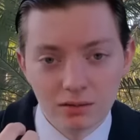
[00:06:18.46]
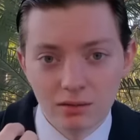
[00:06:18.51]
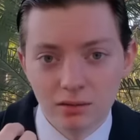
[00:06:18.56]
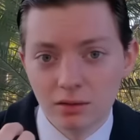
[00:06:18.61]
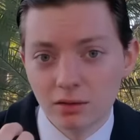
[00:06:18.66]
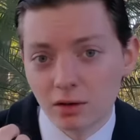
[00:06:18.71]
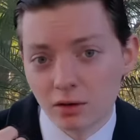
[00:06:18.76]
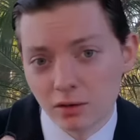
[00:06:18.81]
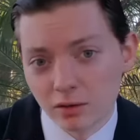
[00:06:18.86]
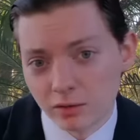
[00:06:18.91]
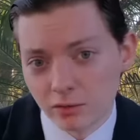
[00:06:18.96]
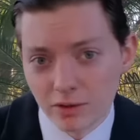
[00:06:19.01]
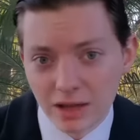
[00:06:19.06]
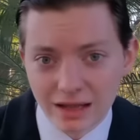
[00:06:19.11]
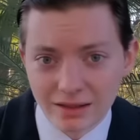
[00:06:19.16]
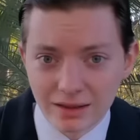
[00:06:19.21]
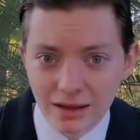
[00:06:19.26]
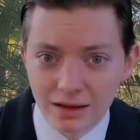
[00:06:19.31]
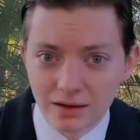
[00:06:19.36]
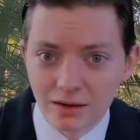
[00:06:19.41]
you know, you do
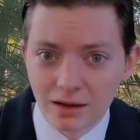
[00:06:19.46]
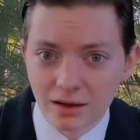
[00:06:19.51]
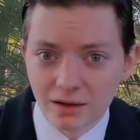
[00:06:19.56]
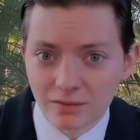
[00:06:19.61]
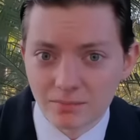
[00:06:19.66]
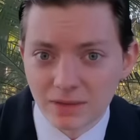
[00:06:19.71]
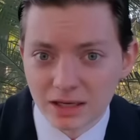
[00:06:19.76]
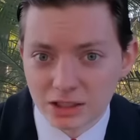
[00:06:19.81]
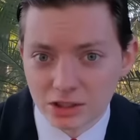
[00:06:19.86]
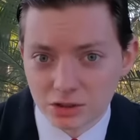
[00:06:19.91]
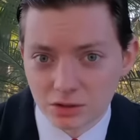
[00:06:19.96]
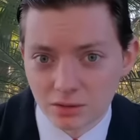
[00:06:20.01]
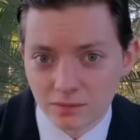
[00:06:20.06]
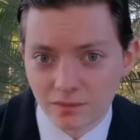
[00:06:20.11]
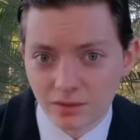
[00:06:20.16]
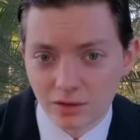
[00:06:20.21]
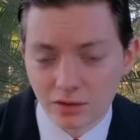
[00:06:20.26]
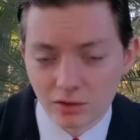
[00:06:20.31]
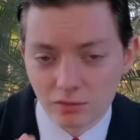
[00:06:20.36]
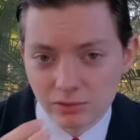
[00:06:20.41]
get that nice mixture
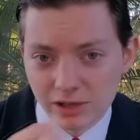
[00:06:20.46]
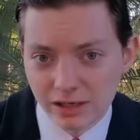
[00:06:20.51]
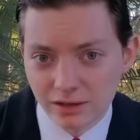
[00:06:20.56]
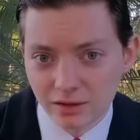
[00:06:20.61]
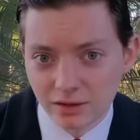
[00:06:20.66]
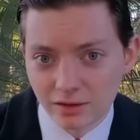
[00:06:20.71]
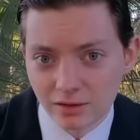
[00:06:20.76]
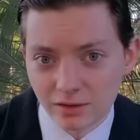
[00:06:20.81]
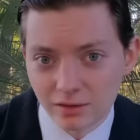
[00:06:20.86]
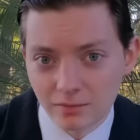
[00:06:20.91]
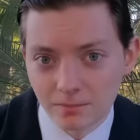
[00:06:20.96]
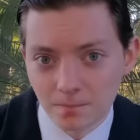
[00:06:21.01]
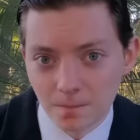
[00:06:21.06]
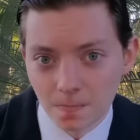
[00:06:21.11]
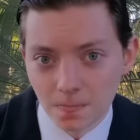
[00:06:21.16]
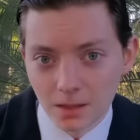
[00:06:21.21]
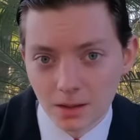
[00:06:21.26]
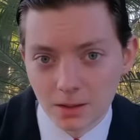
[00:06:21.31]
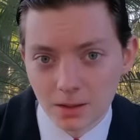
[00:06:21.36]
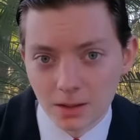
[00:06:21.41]
of the sweetness
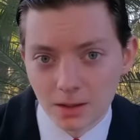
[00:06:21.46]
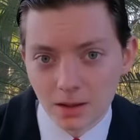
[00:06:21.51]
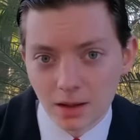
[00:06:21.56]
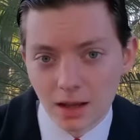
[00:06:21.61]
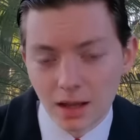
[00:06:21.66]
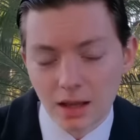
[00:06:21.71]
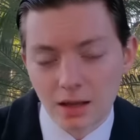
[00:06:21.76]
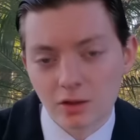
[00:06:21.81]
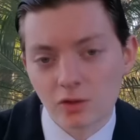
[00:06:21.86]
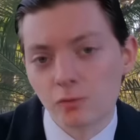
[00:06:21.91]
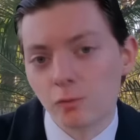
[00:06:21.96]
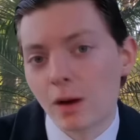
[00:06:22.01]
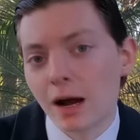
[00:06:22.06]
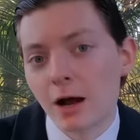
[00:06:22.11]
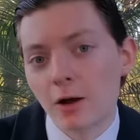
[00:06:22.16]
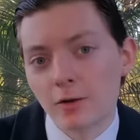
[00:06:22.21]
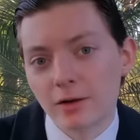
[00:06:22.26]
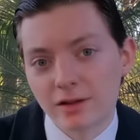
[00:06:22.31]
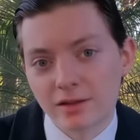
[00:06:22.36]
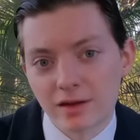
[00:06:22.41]
as
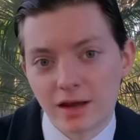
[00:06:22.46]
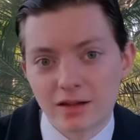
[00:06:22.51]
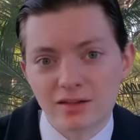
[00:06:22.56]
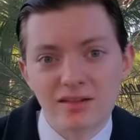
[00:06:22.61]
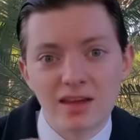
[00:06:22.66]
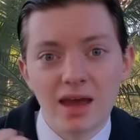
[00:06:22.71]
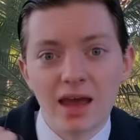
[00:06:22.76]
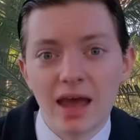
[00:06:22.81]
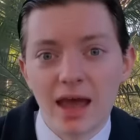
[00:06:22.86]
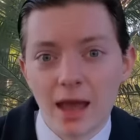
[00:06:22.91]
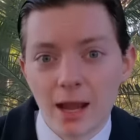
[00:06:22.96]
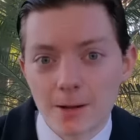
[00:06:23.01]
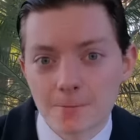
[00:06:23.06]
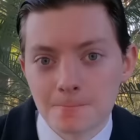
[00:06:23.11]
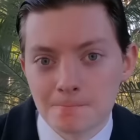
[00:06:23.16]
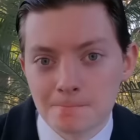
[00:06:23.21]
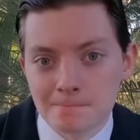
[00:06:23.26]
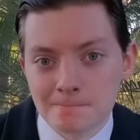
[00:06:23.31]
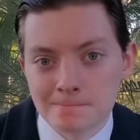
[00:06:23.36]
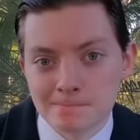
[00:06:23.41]
well as that tang,
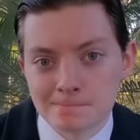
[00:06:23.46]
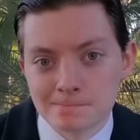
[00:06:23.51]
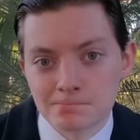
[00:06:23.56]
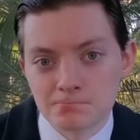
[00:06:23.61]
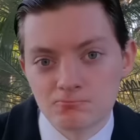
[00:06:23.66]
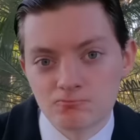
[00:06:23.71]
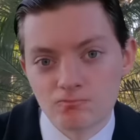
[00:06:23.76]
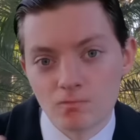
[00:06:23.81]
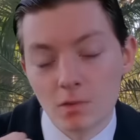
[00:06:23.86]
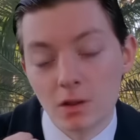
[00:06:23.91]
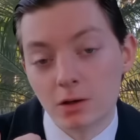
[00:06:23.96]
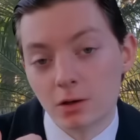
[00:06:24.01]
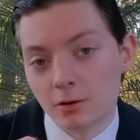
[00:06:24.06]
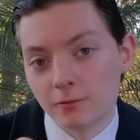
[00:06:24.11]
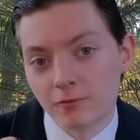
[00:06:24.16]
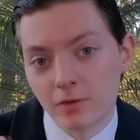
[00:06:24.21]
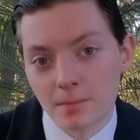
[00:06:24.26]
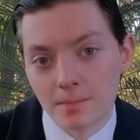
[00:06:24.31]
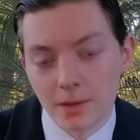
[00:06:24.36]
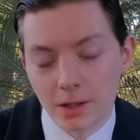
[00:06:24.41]
you
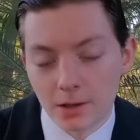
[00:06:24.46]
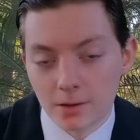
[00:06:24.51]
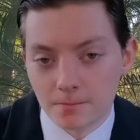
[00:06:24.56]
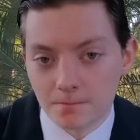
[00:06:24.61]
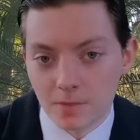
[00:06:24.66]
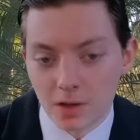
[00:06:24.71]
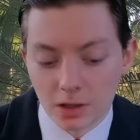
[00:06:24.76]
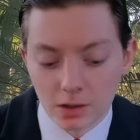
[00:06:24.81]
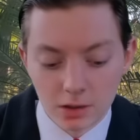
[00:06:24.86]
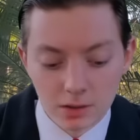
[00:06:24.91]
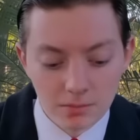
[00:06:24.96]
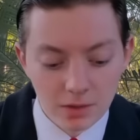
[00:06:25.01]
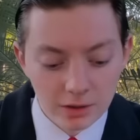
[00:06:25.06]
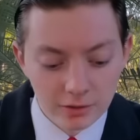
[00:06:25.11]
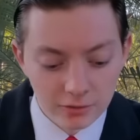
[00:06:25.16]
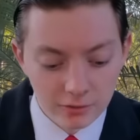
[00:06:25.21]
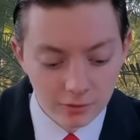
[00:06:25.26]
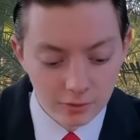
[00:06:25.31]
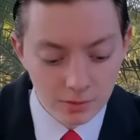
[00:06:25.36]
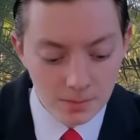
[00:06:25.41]
know, from the, the honey
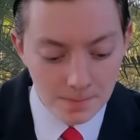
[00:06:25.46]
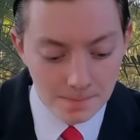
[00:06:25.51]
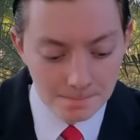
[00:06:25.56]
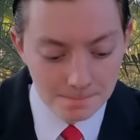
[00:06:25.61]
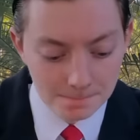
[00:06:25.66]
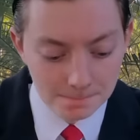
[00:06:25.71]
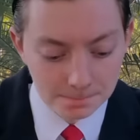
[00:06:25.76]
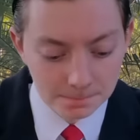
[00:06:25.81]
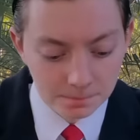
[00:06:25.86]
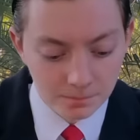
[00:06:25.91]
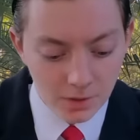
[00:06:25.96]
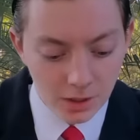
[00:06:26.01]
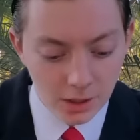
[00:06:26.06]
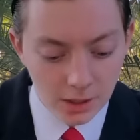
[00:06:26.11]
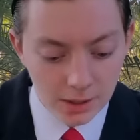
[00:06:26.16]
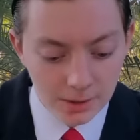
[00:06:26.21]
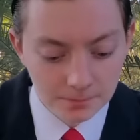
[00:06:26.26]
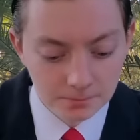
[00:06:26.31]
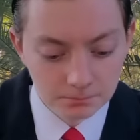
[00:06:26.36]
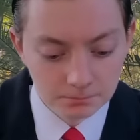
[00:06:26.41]
mustard.
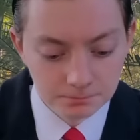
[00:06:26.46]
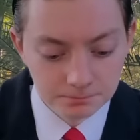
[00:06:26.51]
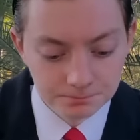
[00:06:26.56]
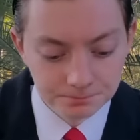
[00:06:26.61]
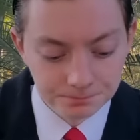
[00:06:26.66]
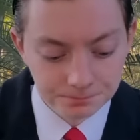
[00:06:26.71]
Um,